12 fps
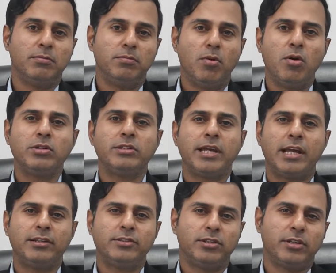bone
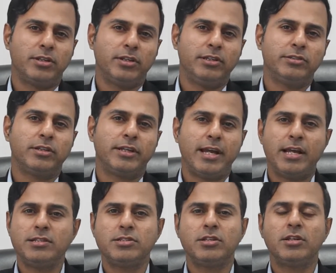cancer is the
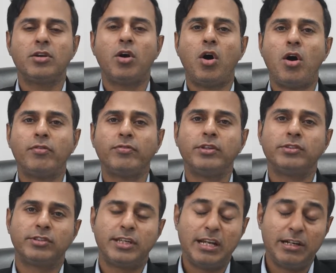cancer of the
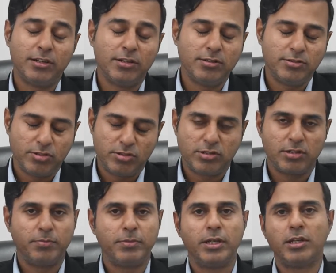skeletal
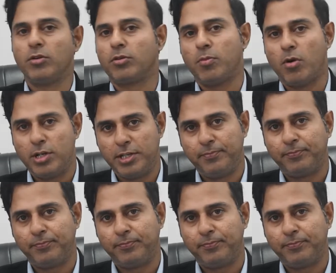system in our body.